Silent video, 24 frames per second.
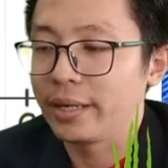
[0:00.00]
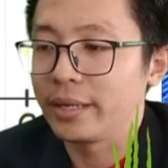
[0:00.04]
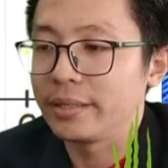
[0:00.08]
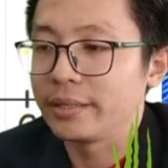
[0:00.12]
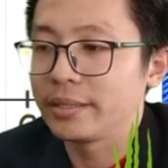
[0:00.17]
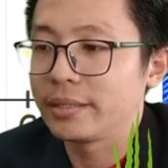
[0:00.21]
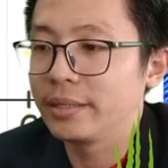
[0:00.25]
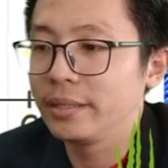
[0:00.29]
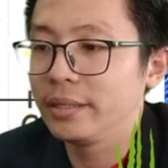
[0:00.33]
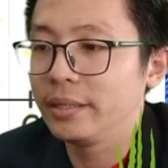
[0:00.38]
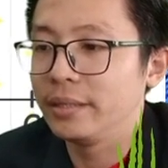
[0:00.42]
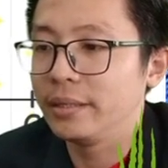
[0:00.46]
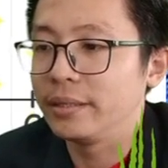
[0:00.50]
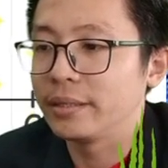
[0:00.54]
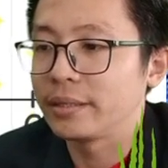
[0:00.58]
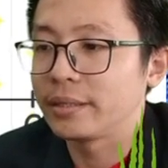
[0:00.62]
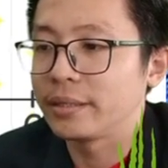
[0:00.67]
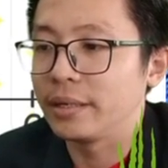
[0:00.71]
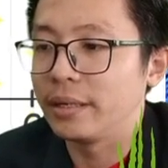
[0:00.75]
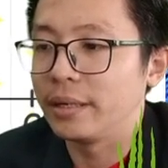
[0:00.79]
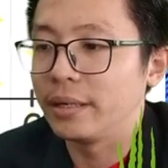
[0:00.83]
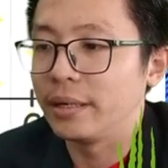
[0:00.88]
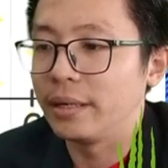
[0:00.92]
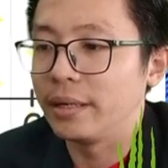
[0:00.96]
see is
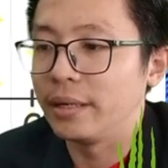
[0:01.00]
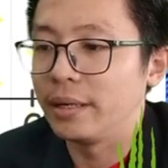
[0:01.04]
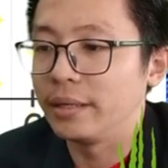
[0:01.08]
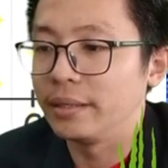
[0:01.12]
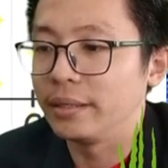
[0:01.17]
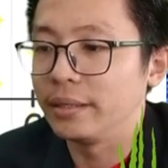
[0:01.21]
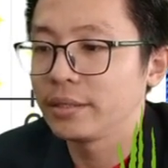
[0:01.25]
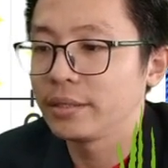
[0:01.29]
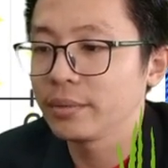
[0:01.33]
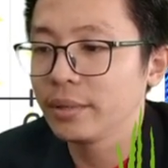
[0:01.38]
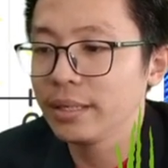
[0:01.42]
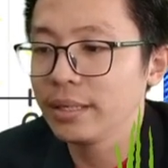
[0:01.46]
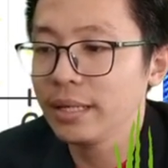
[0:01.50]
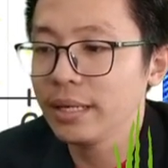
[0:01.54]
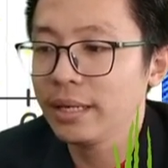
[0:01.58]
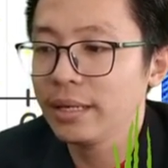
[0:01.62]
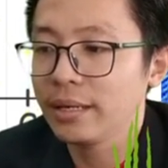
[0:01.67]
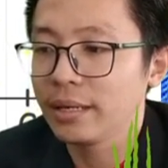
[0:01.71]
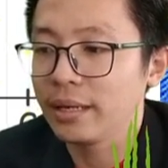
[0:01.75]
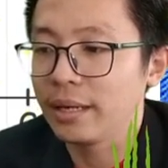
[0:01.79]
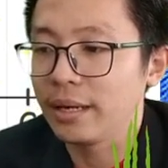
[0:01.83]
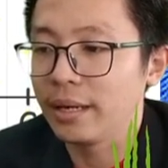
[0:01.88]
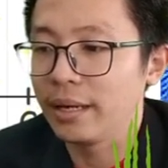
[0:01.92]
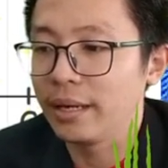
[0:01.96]
this one lah.
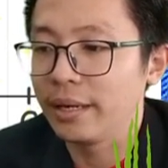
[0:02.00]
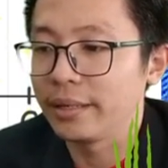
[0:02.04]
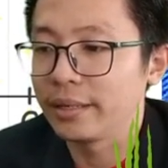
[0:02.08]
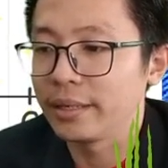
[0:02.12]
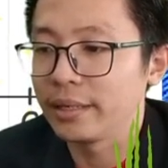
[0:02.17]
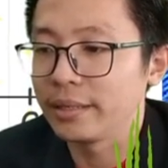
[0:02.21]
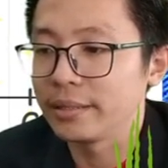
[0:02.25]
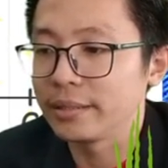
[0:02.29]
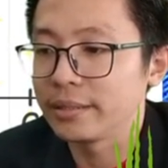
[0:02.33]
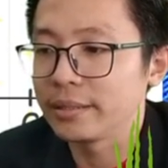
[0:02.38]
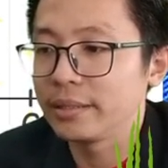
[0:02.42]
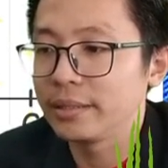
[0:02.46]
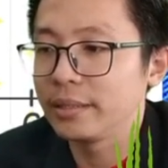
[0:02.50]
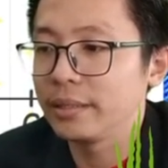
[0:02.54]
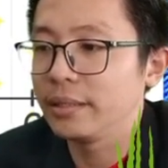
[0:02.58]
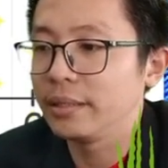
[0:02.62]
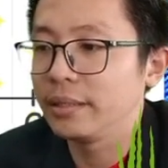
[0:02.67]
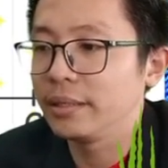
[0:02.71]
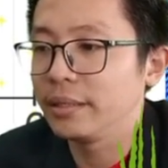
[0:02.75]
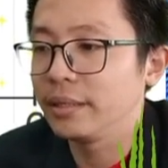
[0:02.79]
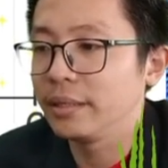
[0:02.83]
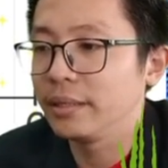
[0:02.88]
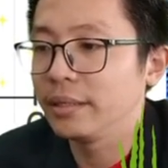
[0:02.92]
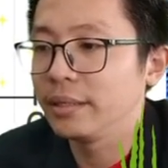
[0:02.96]
I can
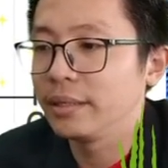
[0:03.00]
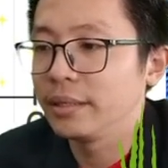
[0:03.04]
see